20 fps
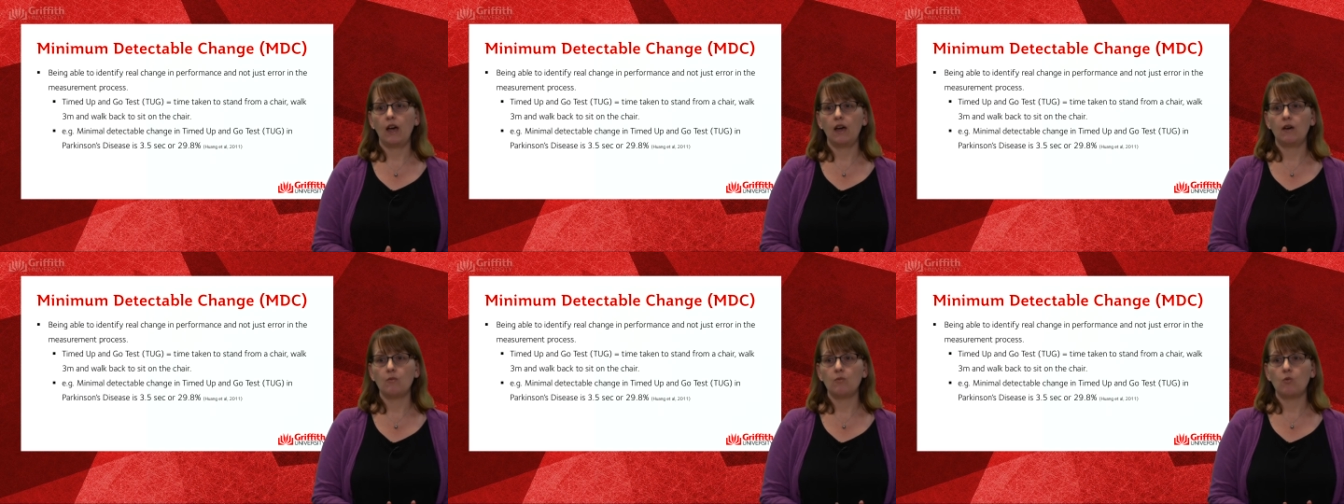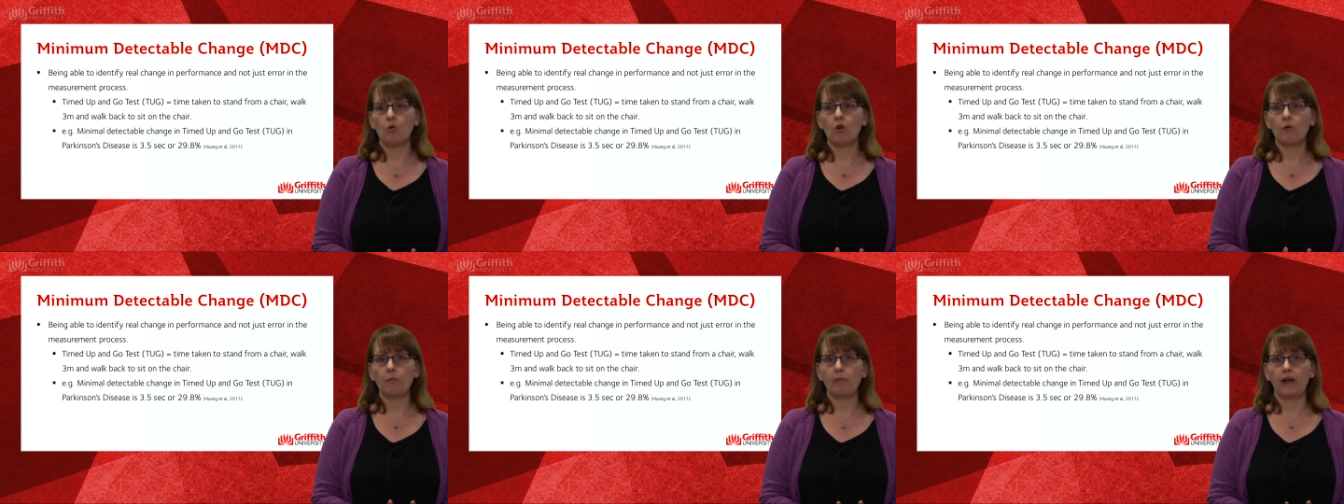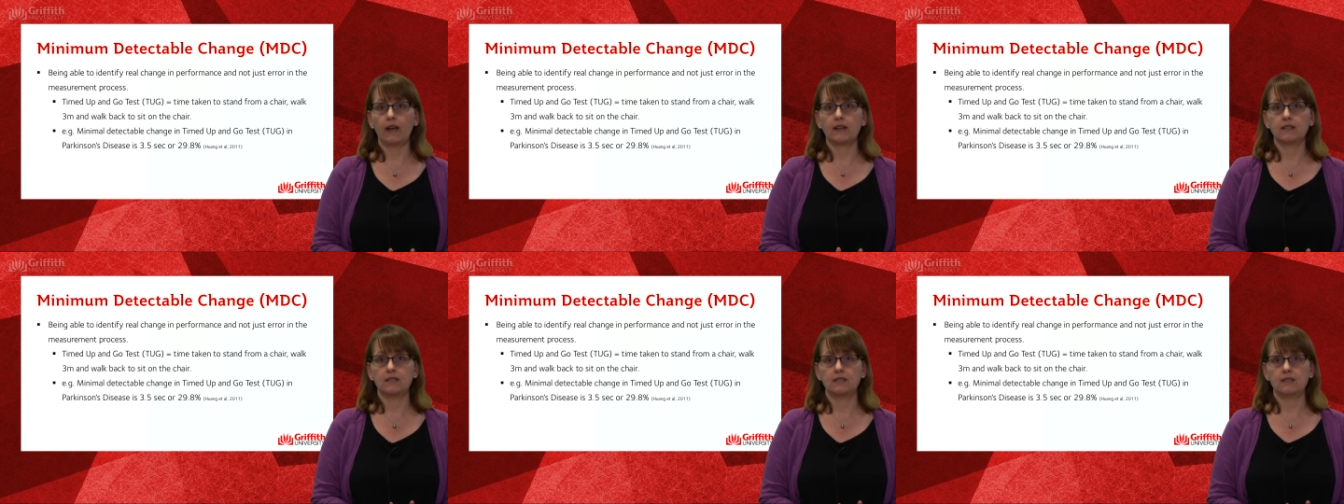and walk
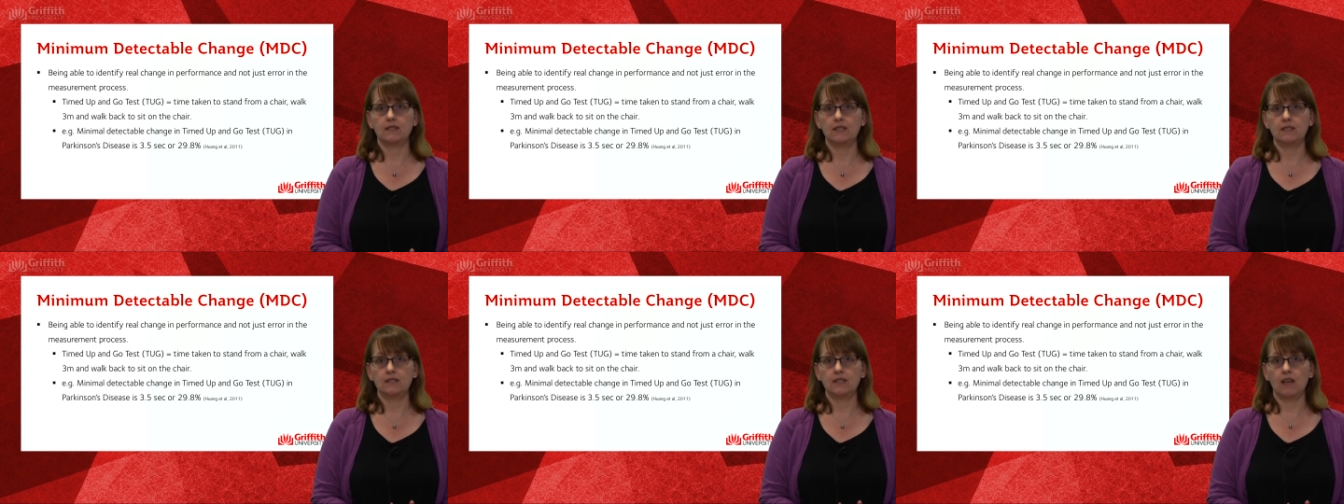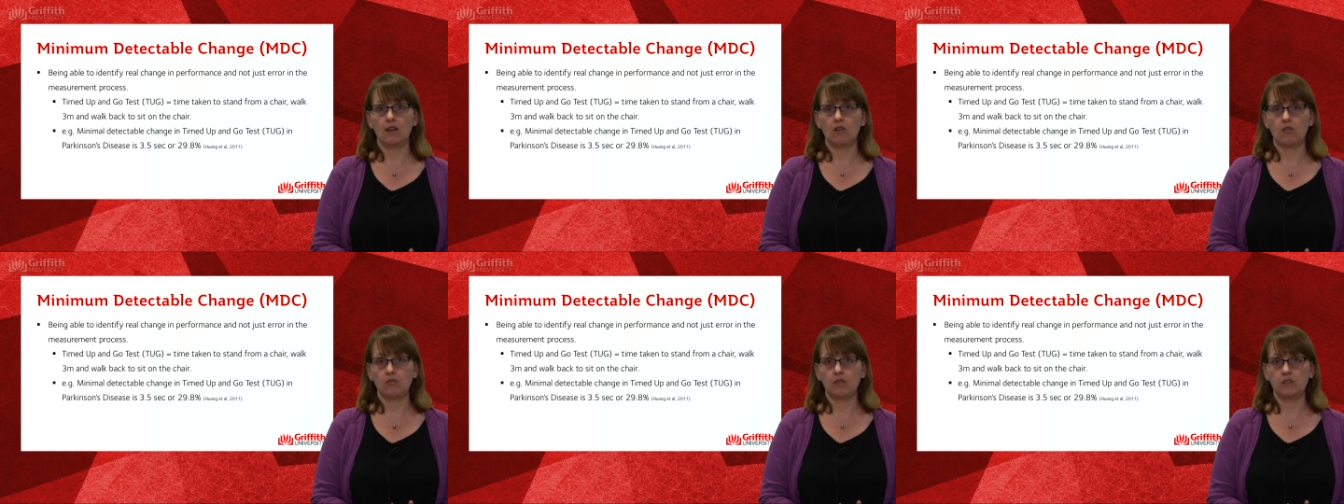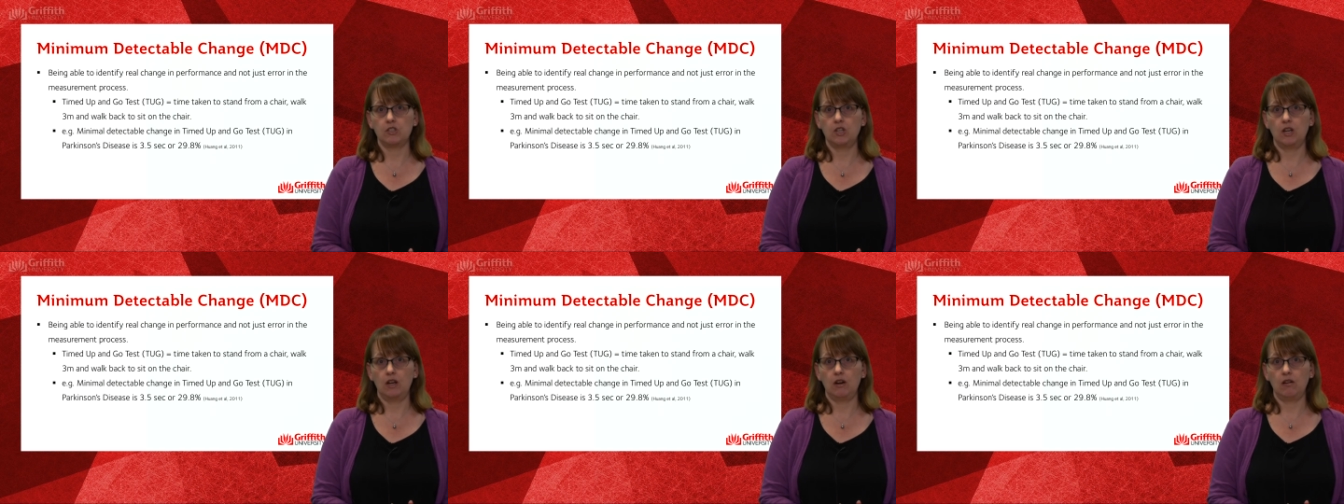back to sit down on the
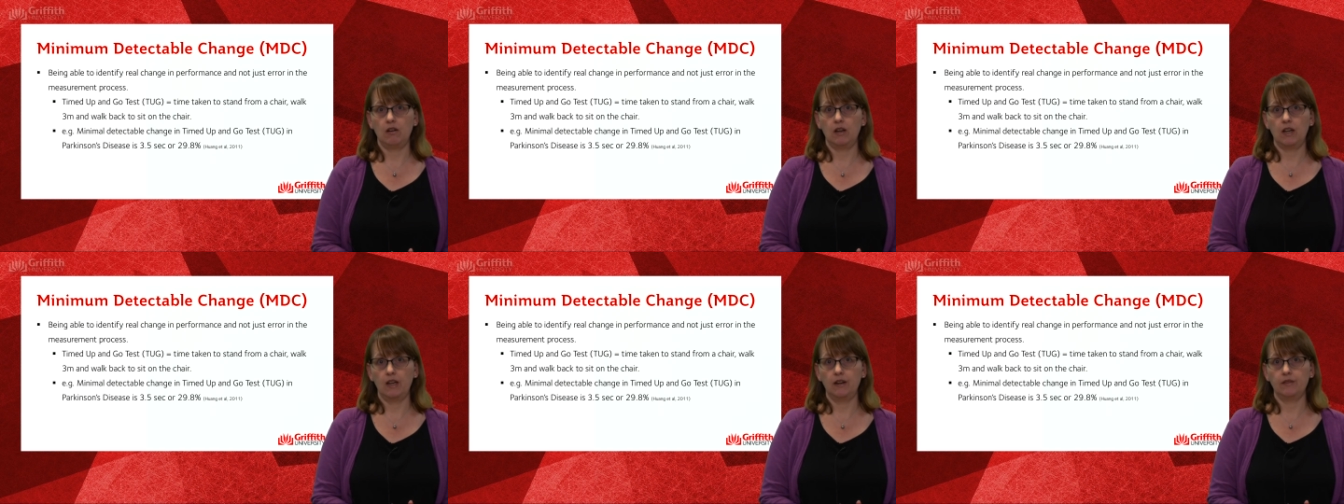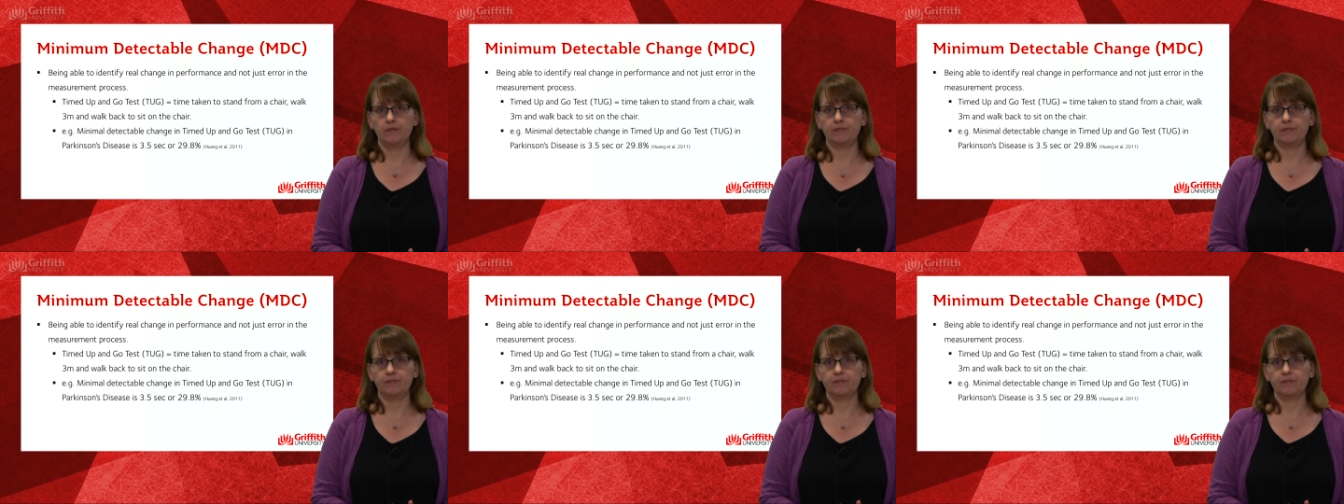chair again.